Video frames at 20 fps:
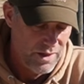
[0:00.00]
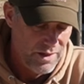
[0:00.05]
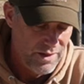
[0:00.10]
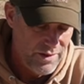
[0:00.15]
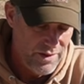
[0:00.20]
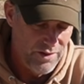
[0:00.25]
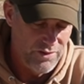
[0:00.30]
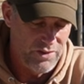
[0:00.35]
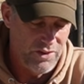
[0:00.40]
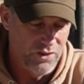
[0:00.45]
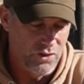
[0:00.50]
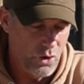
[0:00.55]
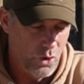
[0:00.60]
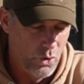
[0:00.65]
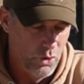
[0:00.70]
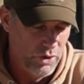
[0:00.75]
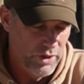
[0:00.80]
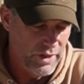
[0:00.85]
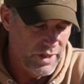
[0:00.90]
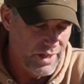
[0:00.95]
This is
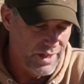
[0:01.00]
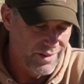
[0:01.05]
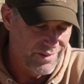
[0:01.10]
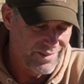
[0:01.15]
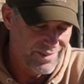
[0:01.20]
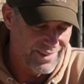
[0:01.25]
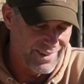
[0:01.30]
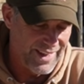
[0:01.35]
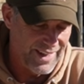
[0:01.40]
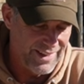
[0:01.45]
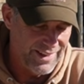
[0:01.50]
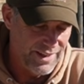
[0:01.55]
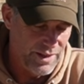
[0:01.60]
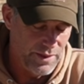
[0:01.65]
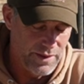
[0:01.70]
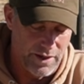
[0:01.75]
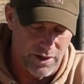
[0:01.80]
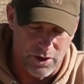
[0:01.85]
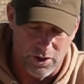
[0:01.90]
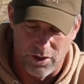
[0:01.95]
only slightly
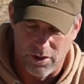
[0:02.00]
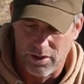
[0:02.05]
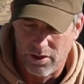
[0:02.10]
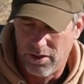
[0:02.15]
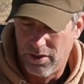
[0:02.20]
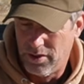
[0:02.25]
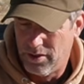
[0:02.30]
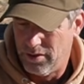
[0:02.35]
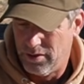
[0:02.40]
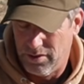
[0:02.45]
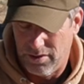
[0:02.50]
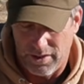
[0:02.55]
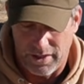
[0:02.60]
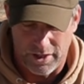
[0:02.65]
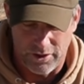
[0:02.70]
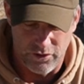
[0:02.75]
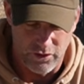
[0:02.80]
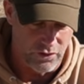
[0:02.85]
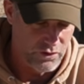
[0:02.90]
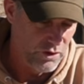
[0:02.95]
thicker, and
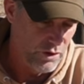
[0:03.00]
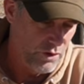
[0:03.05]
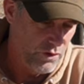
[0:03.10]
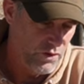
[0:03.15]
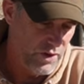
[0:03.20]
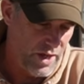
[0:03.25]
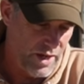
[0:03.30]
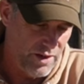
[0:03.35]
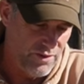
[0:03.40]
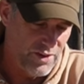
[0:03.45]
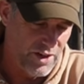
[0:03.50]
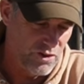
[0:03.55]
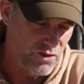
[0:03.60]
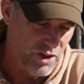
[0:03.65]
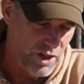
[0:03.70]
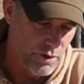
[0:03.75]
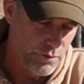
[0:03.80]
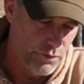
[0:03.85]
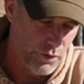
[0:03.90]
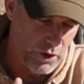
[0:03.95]
I just noticed that. It's actually
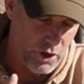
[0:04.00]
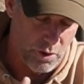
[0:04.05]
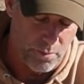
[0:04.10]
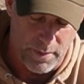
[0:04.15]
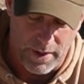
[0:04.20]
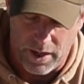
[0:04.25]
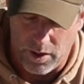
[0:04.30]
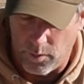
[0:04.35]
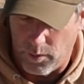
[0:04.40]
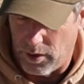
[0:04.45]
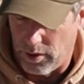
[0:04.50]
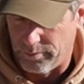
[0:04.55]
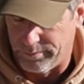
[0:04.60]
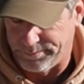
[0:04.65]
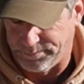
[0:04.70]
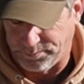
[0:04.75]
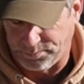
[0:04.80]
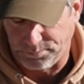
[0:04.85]
got a flared magwell.